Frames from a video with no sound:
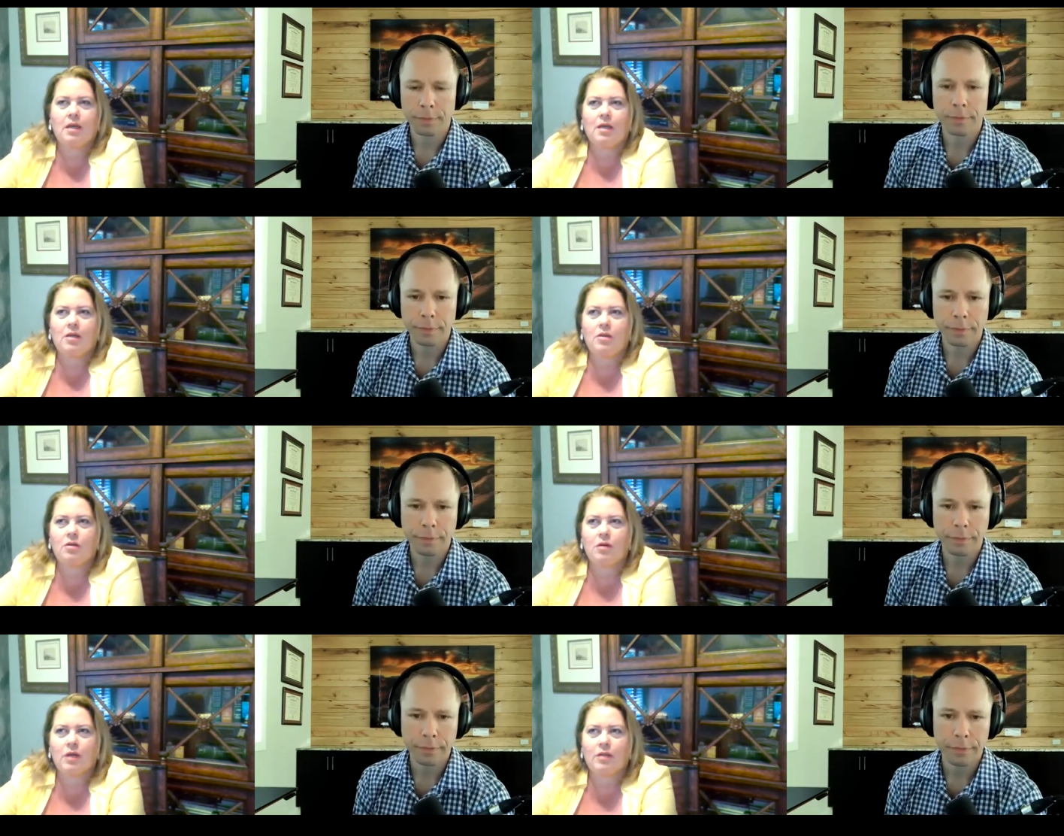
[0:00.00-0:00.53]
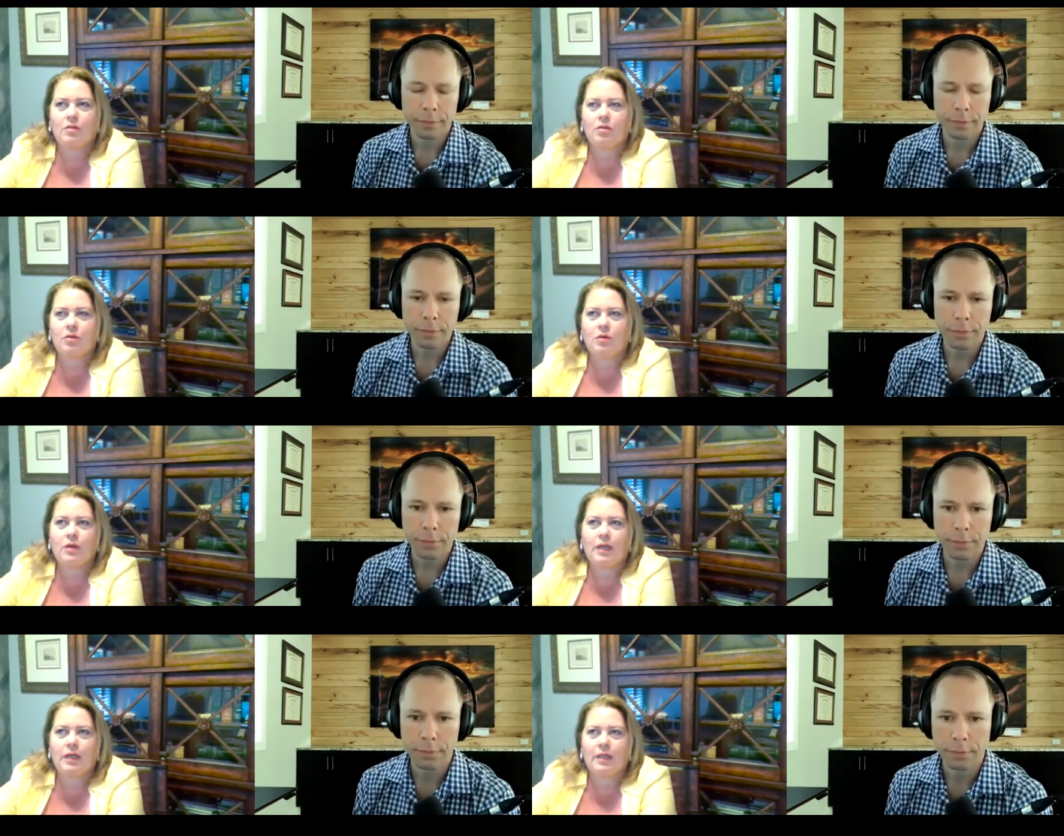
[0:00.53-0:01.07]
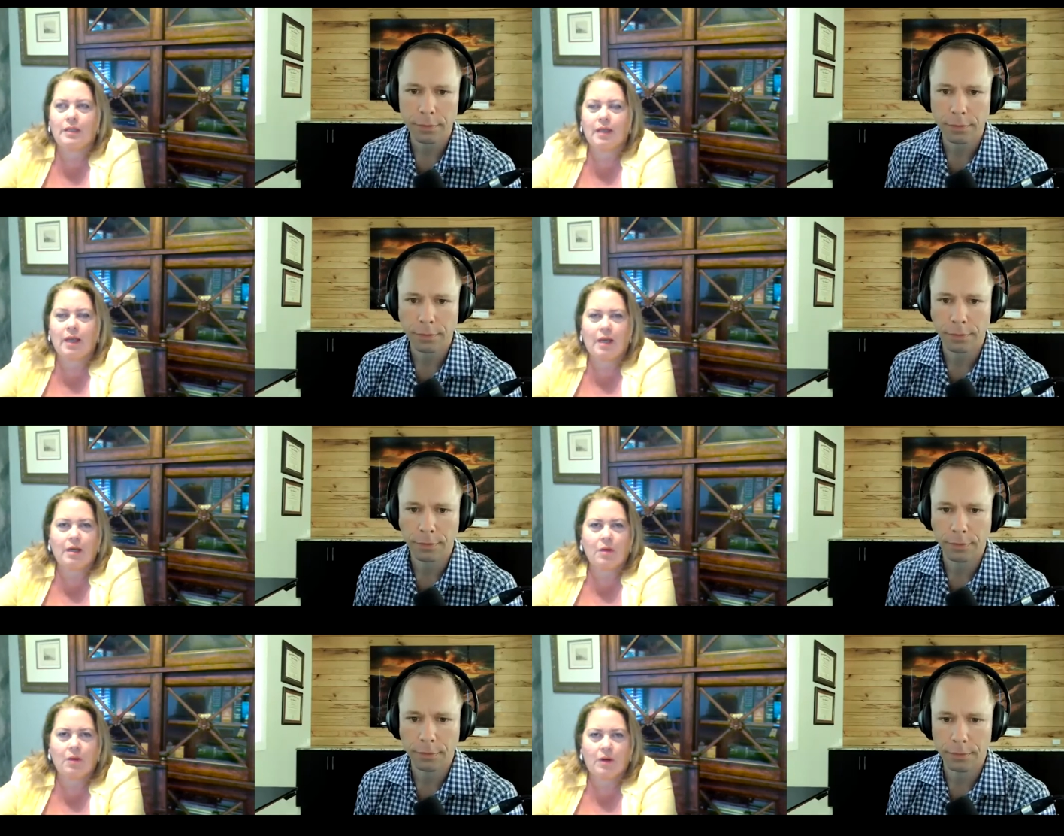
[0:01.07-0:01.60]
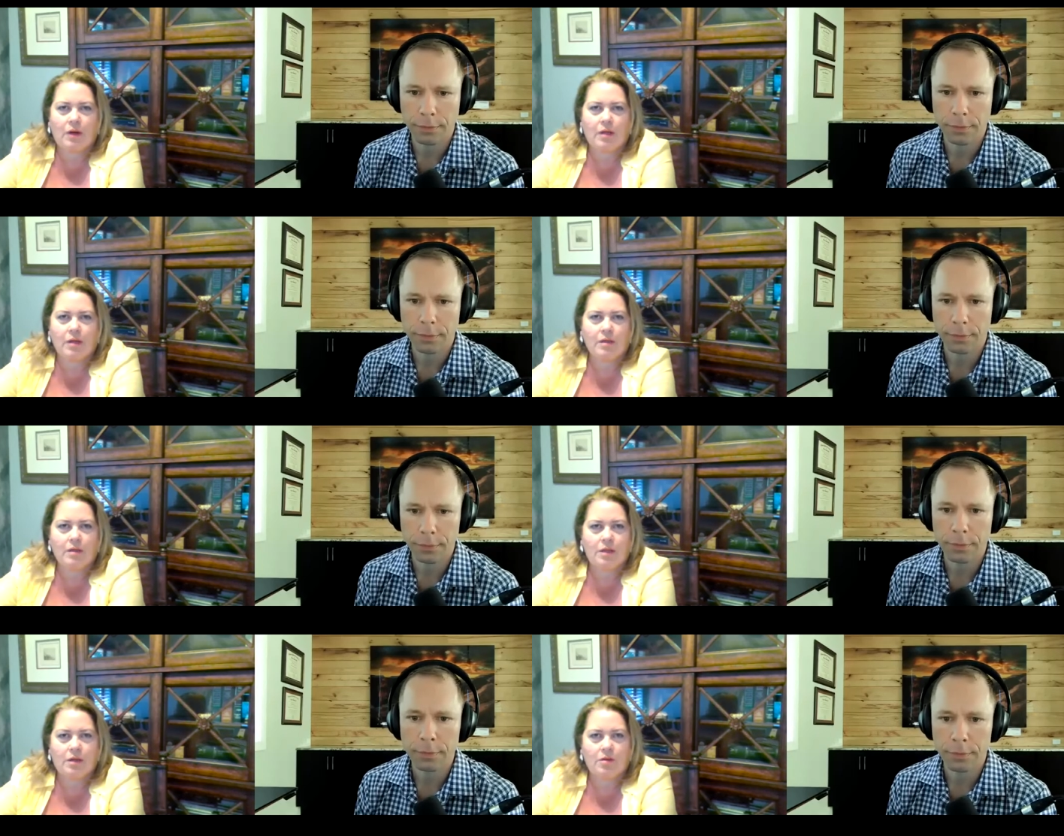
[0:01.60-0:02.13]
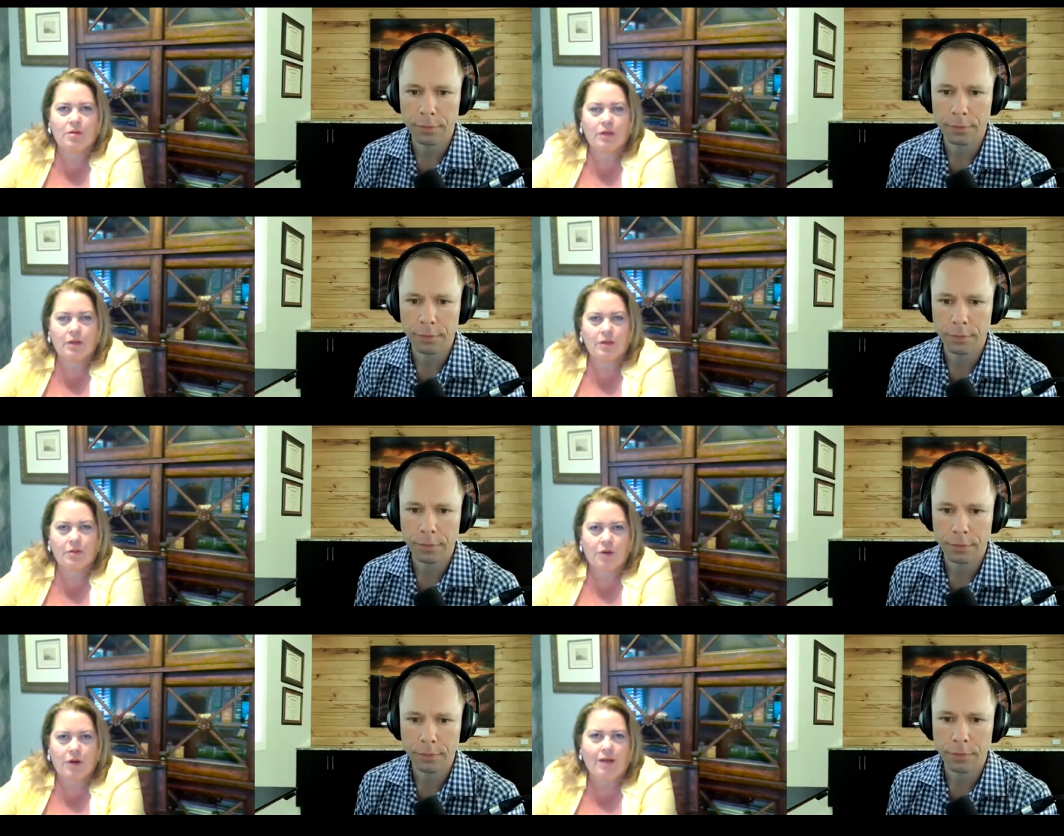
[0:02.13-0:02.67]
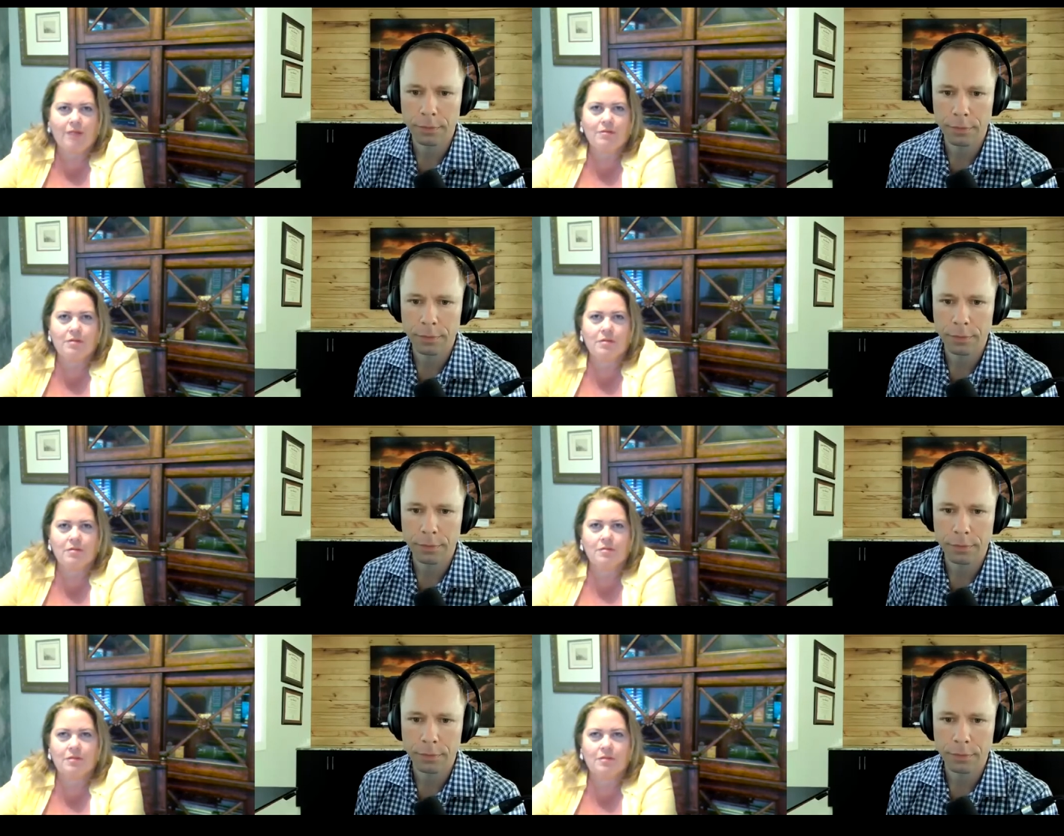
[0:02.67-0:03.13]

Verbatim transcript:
Speaker 1: You can do it anywhere. You know, you can travel.